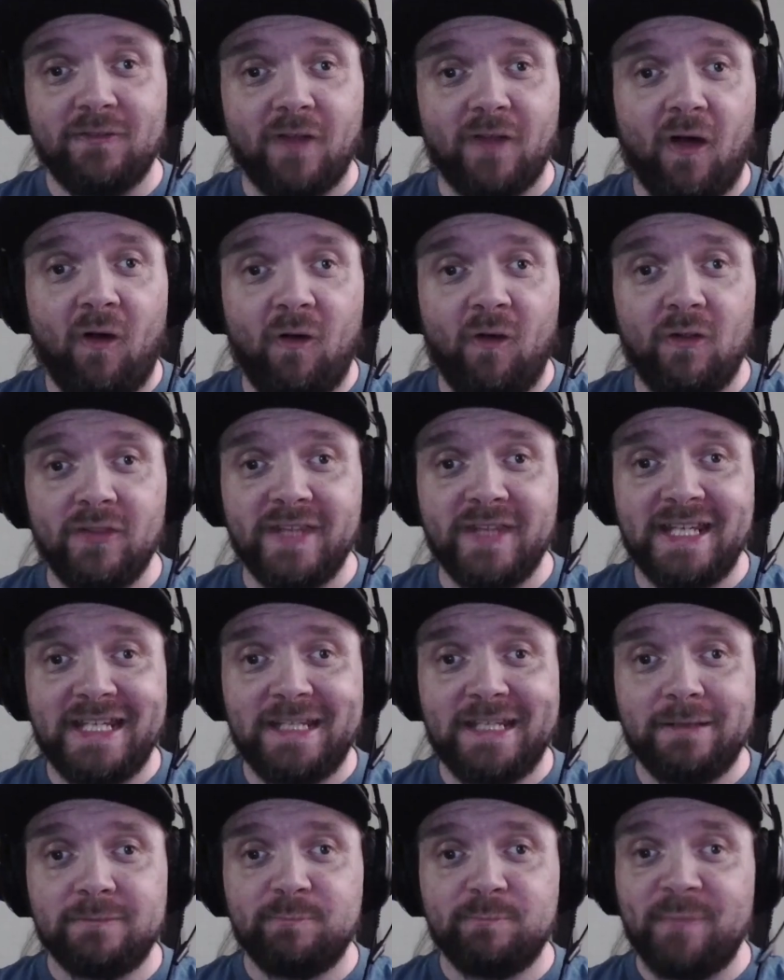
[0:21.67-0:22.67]
all
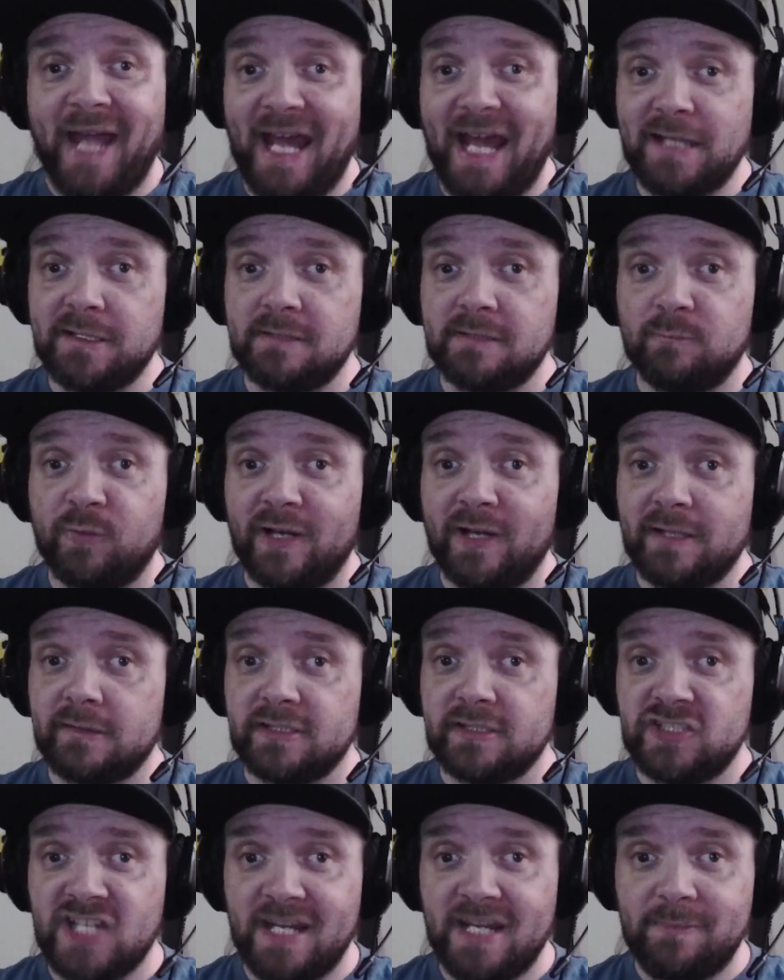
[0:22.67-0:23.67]
the past and
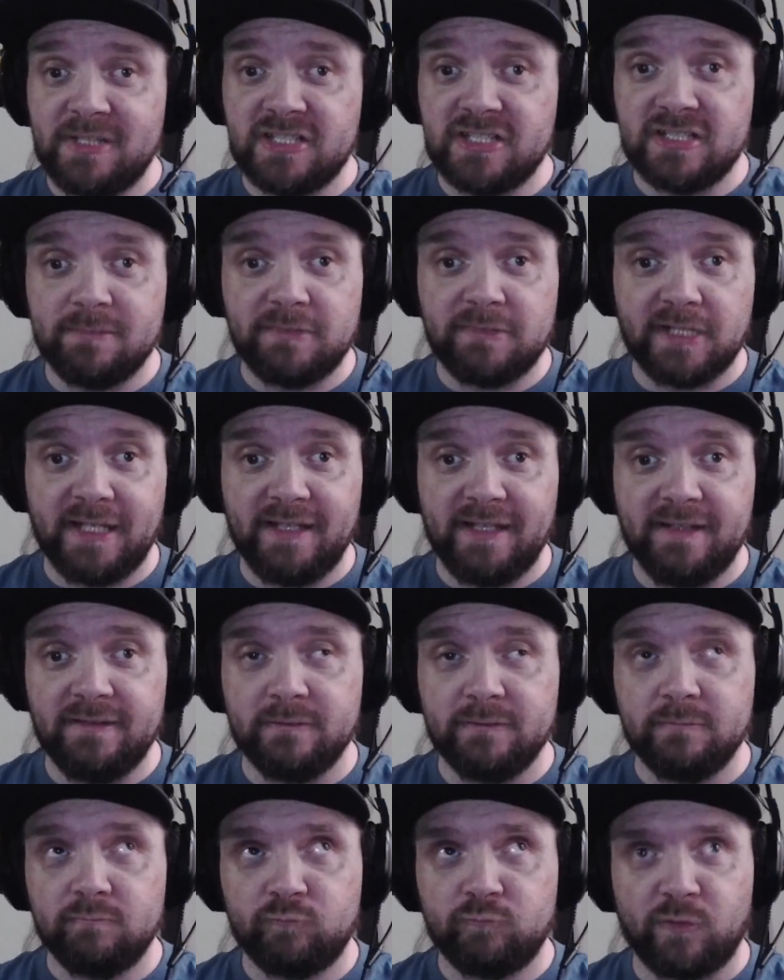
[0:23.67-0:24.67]
present championships
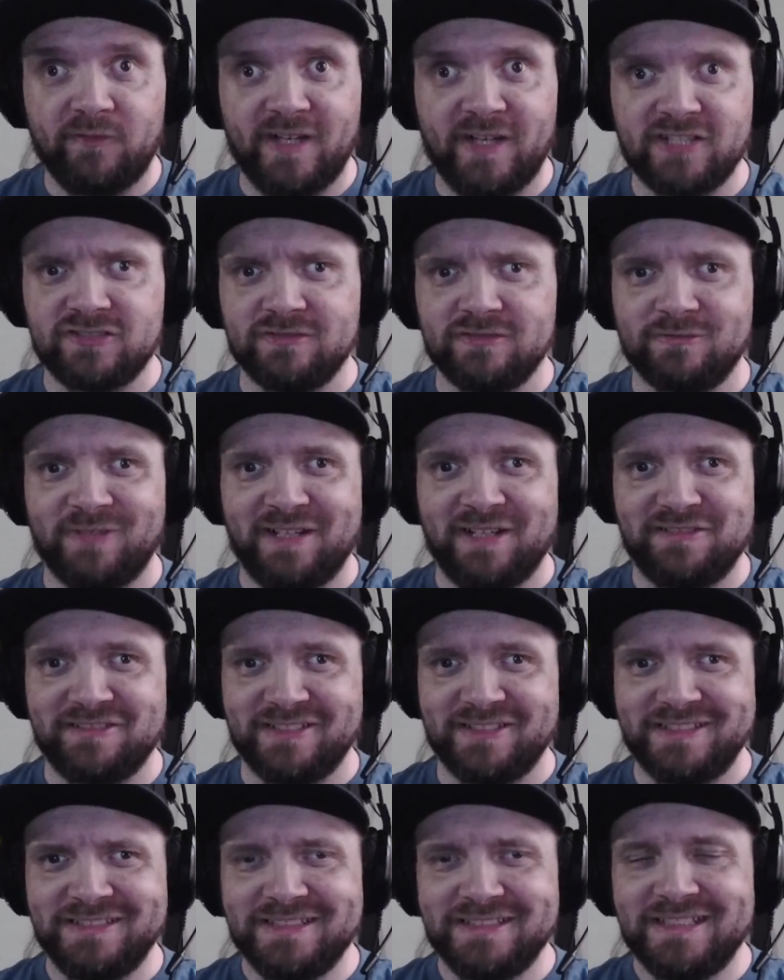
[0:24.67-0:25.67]
in professional
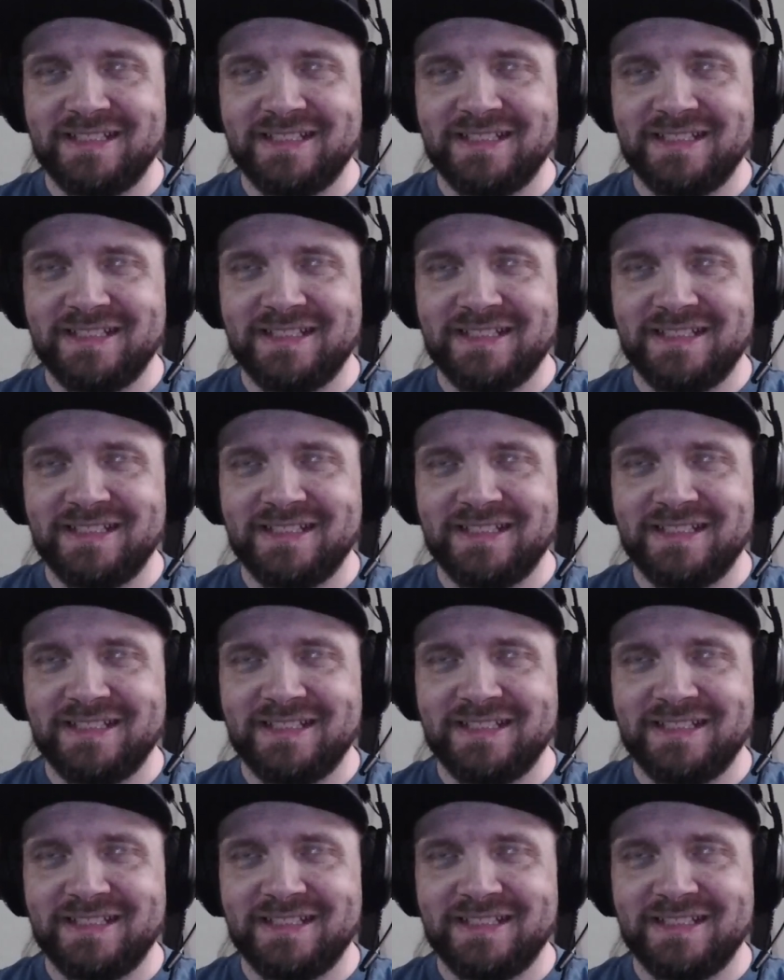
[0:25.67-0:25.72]
wrestling.